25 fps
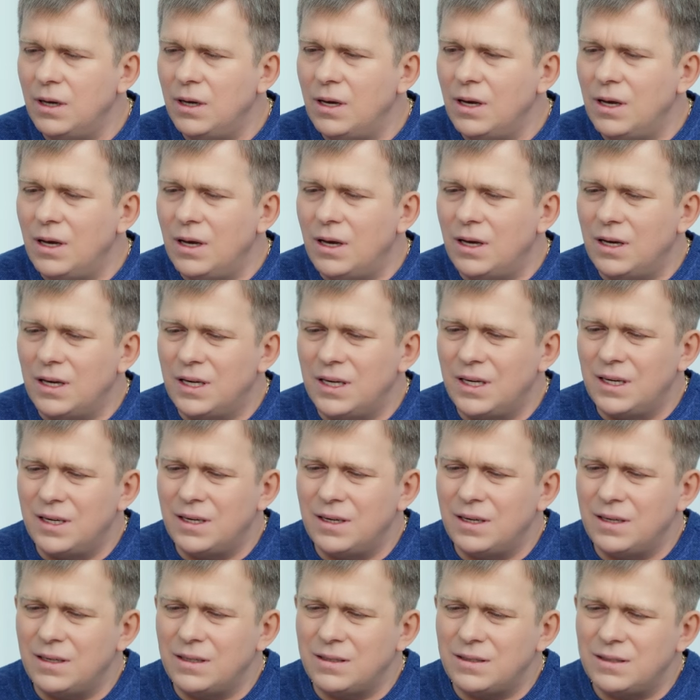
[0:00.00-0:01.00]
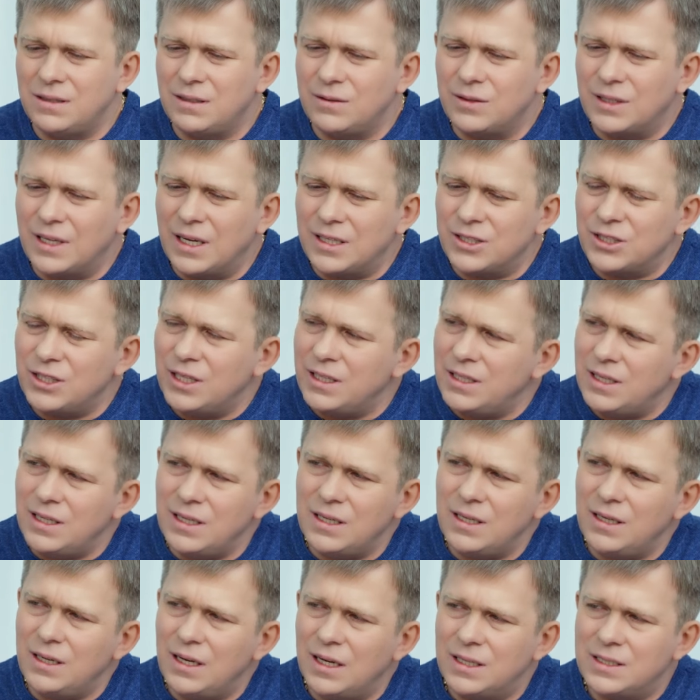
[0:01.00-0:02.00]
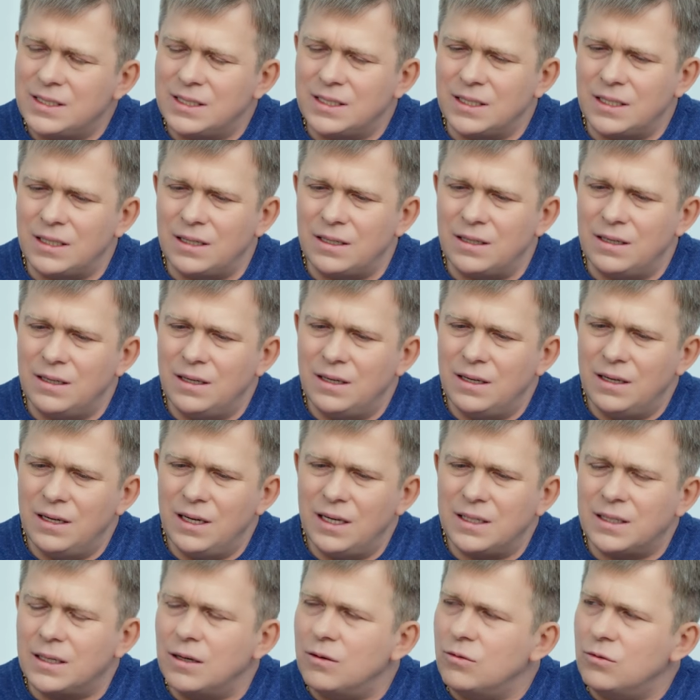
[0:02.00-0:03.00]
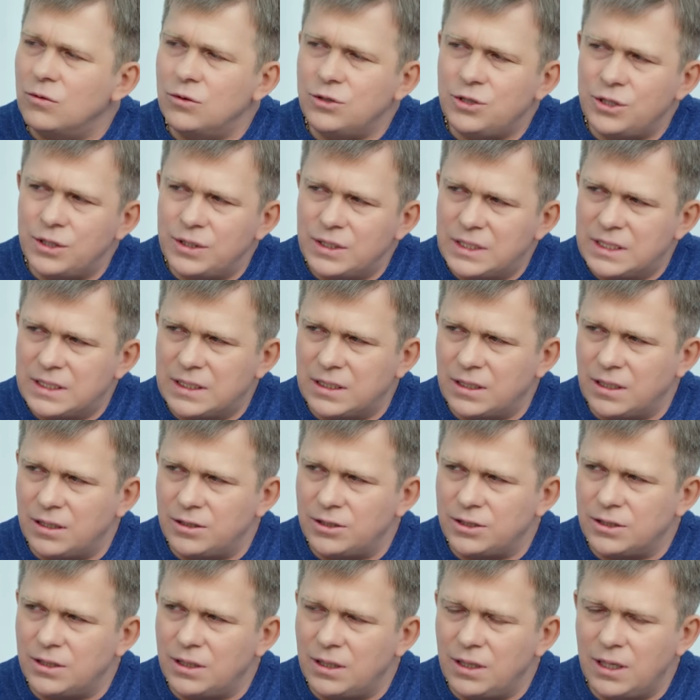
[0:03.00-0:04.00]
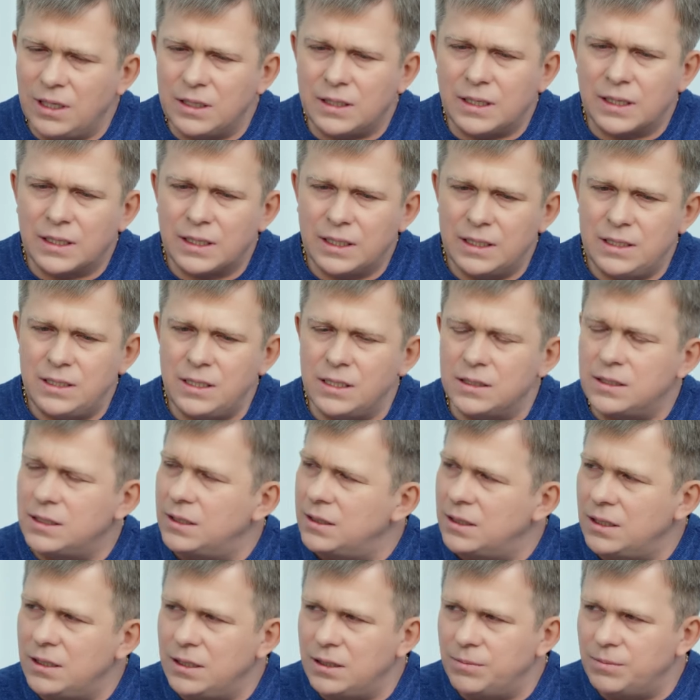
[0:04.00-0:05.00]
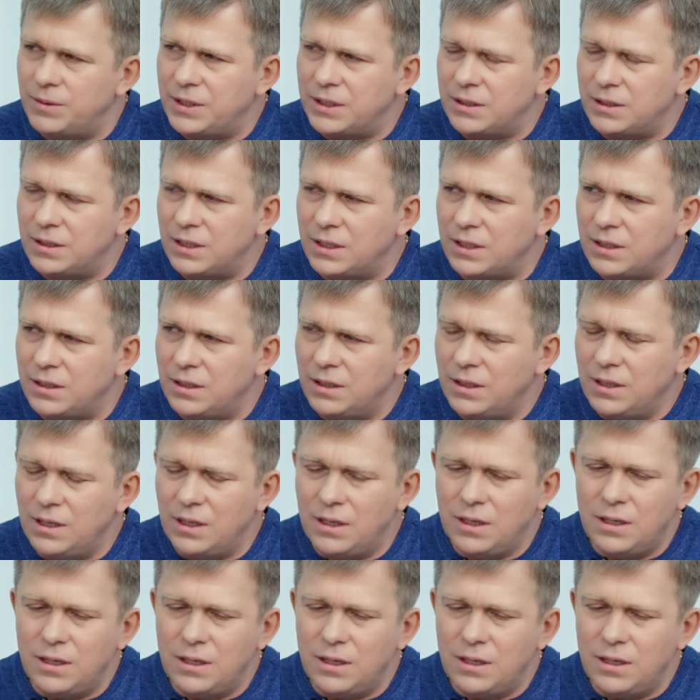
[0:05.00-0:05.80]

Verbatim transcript: But that very annihilation is very terrifying for it. It's the end, it's darkness.